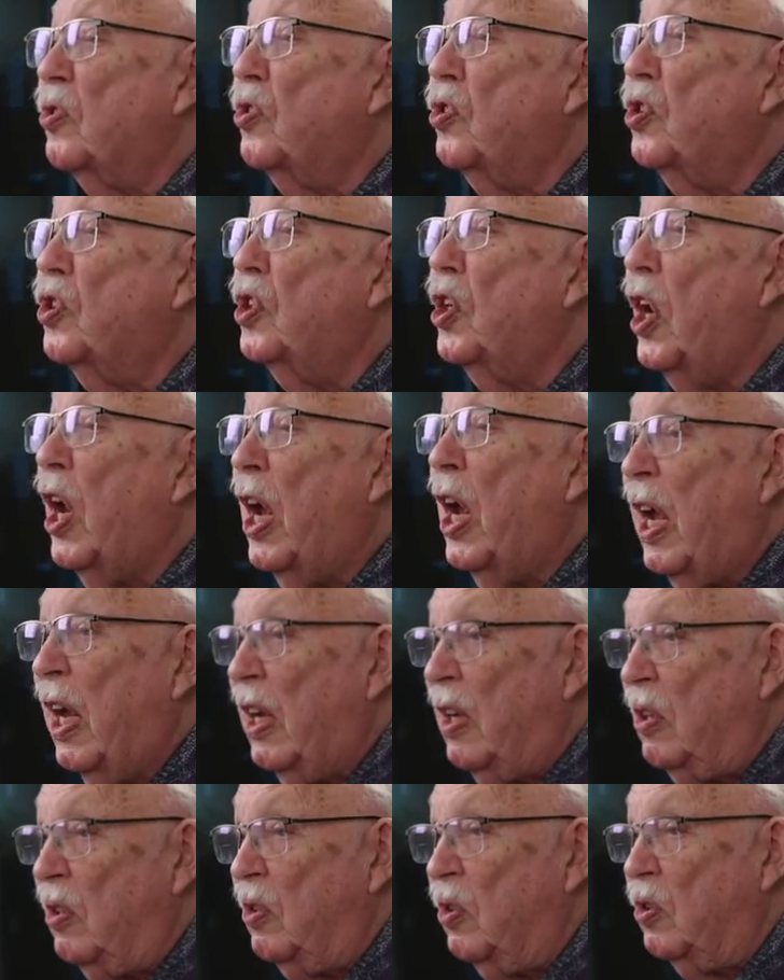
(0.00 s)

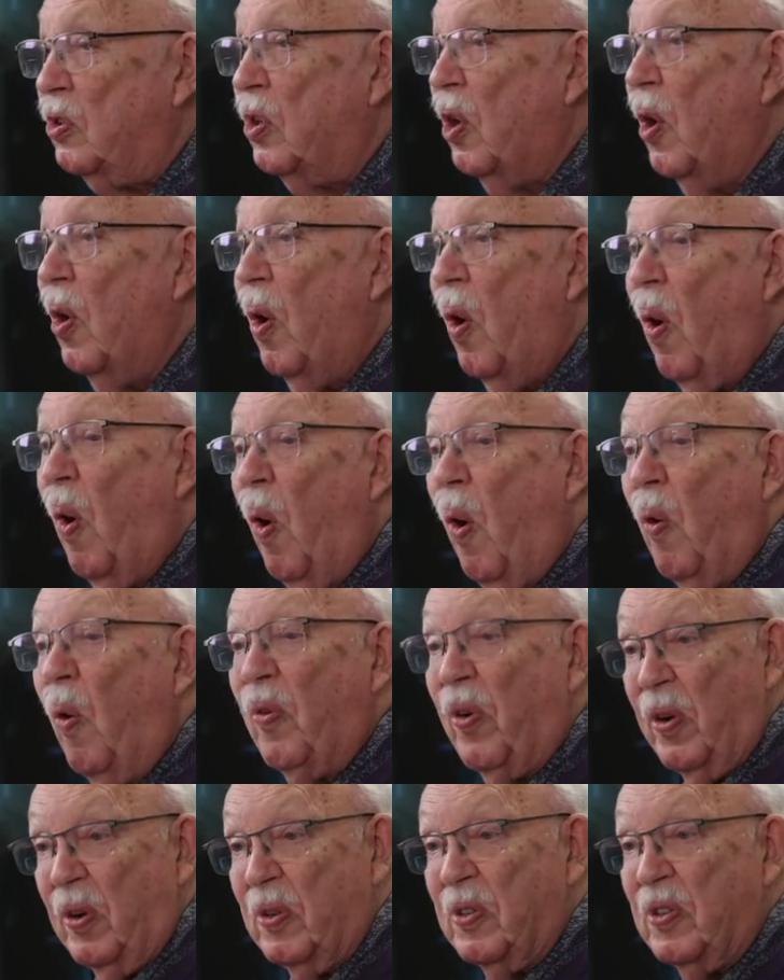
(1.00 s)
change
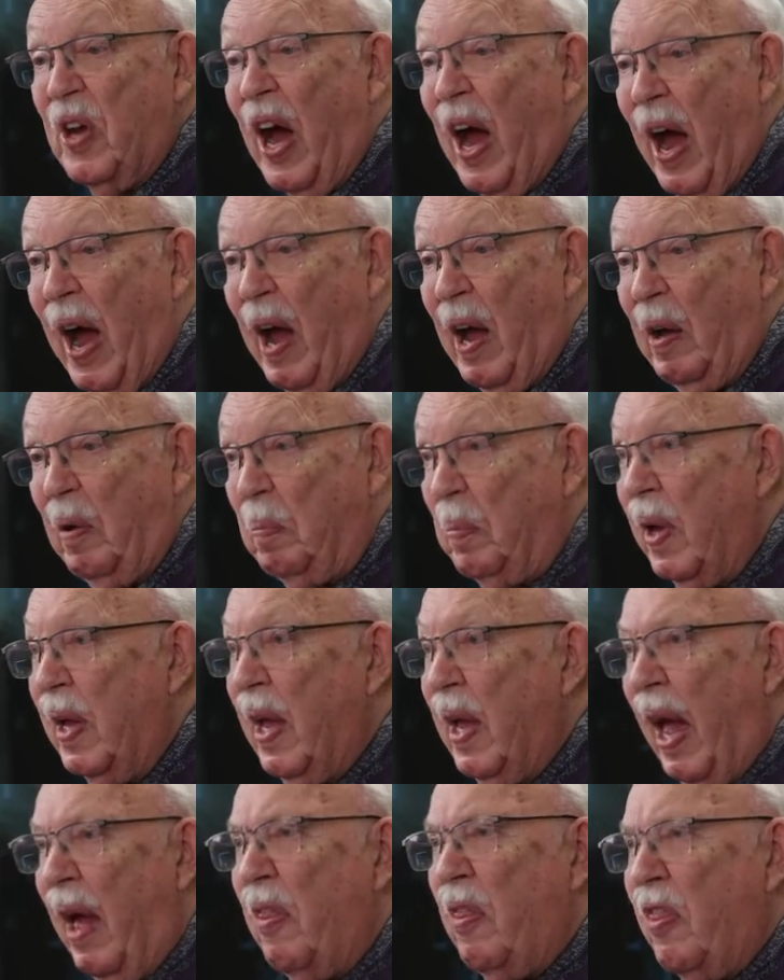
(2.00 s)
over time,
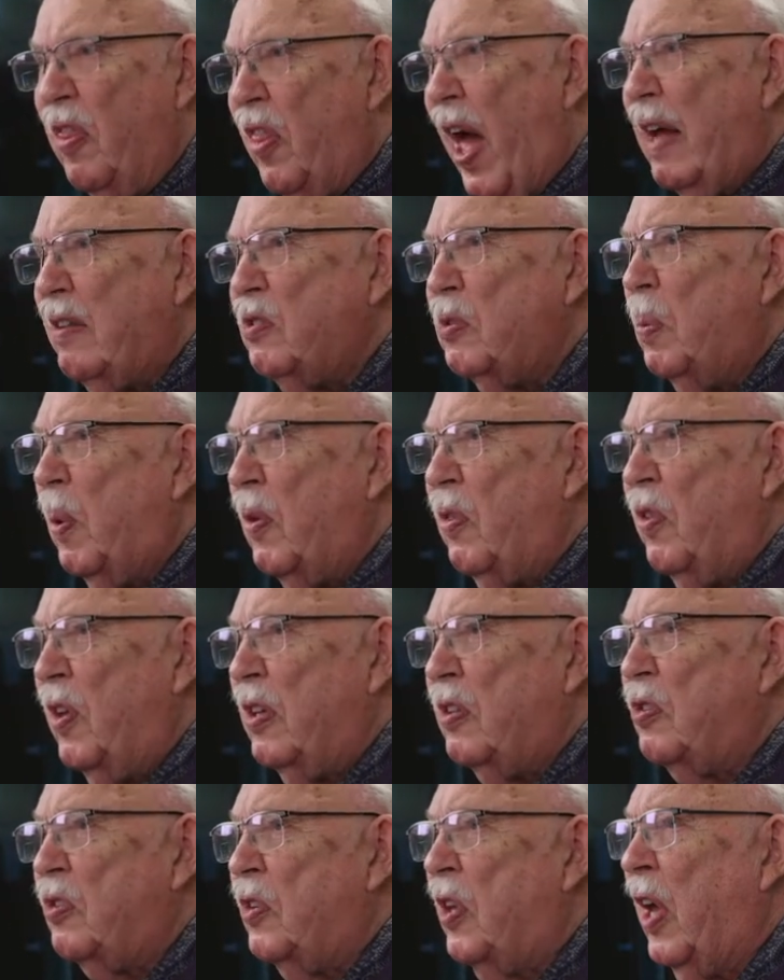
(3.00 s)
and that's what
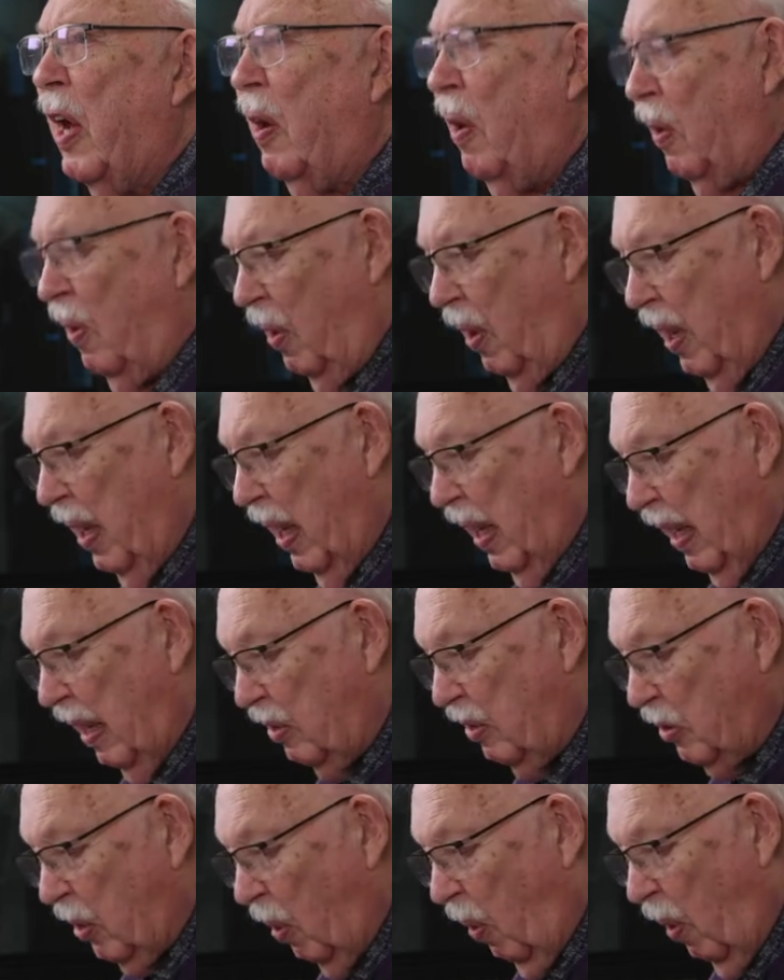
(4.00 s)
this tell
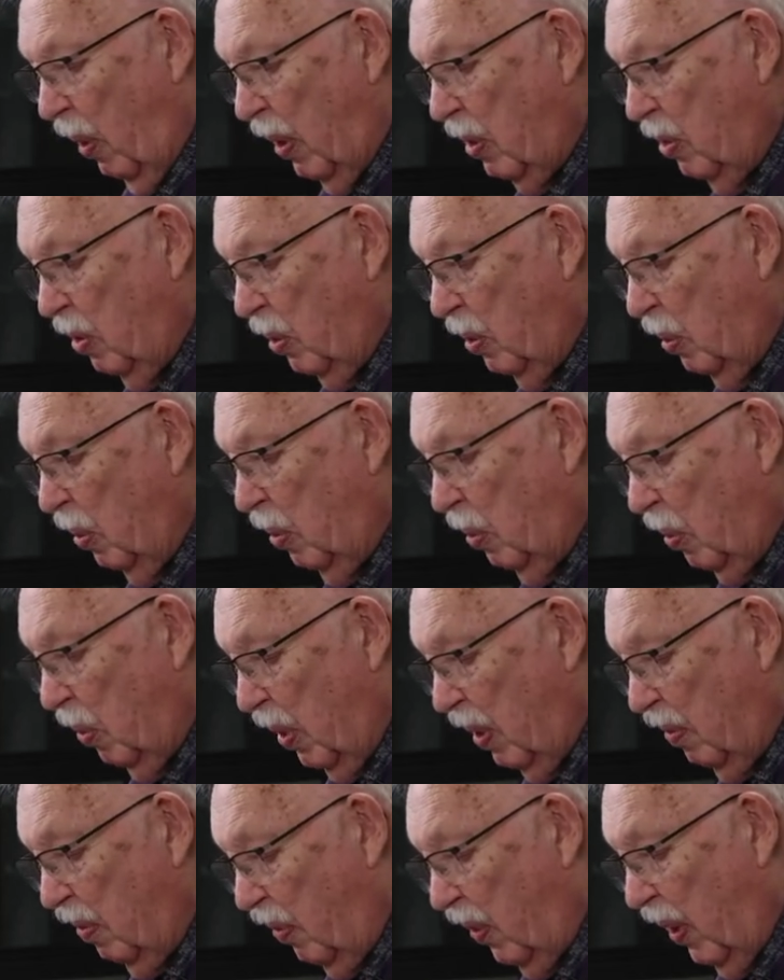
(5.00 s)
is going to
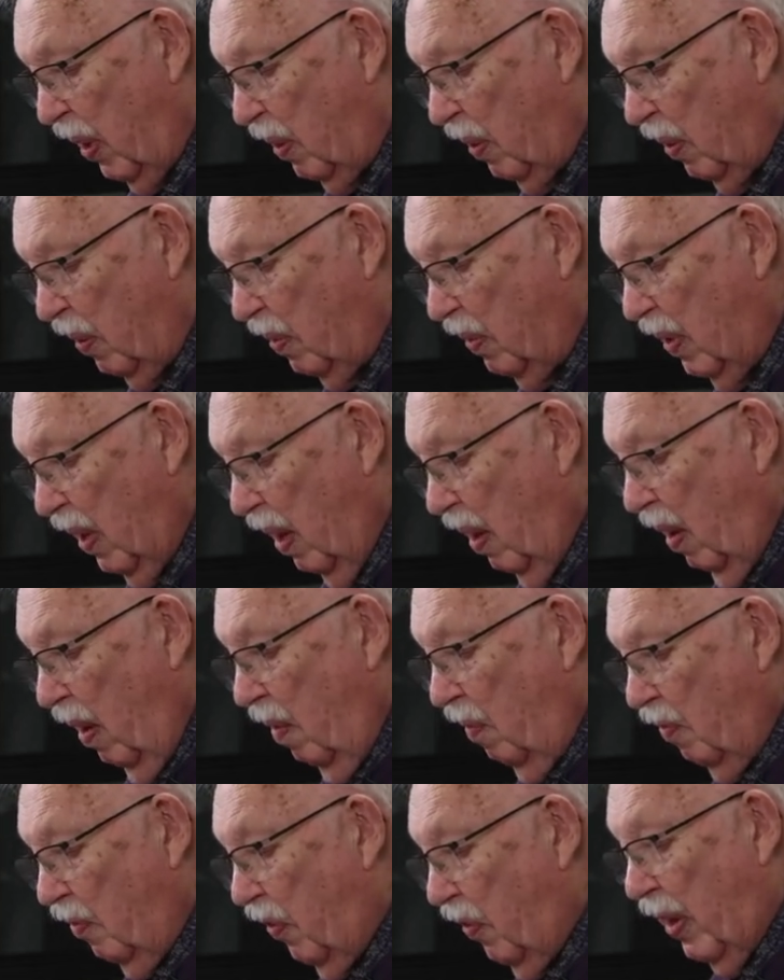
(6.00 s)
reveal.
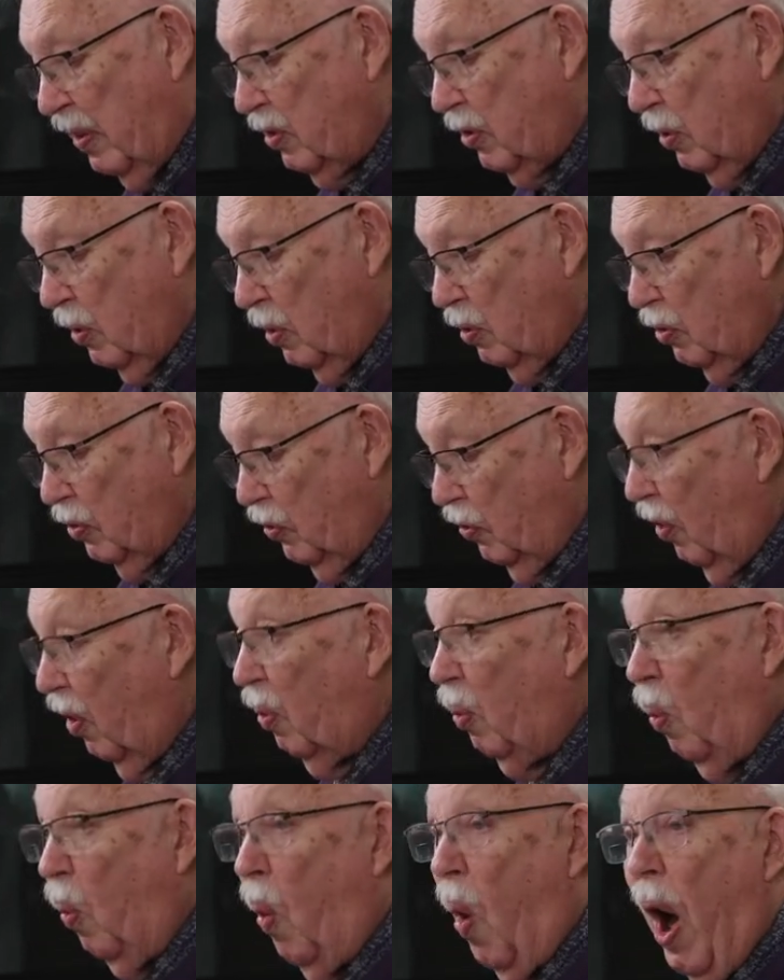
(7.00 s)
Vessels for
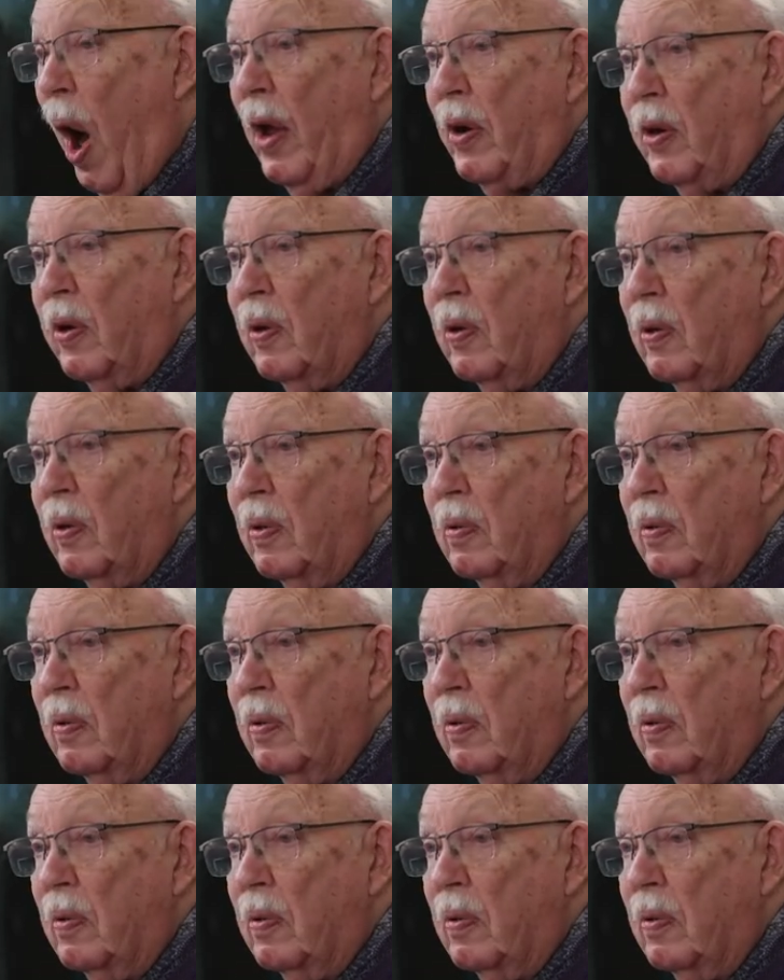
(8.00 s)
water,